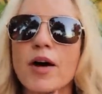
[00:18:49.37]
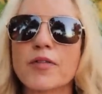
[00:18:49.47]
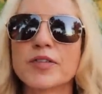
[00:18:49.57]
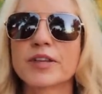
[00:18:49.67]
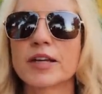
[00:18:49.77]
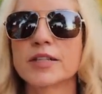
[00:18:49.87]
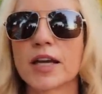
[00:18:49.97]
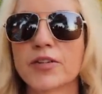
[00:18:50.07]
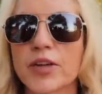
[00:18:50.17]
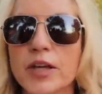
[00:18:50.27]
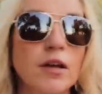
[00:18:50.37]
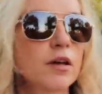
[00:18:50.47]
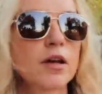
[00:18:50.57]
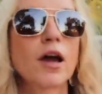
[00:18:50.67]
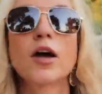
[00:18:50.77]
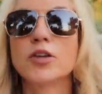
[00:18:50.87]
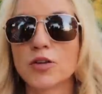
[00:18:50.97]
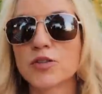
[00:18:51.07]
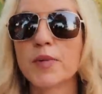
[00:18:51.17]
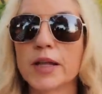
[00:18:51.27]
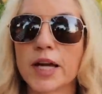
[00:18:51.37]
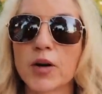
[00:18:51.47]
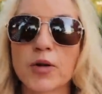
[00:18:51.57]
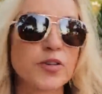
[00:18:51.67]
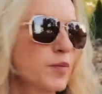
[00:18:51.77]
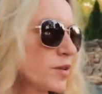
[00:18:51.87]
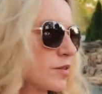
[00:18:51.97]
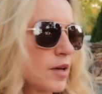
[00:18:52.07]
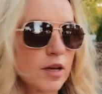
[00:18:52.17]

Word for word: office that day said, "You smell like Christmas,"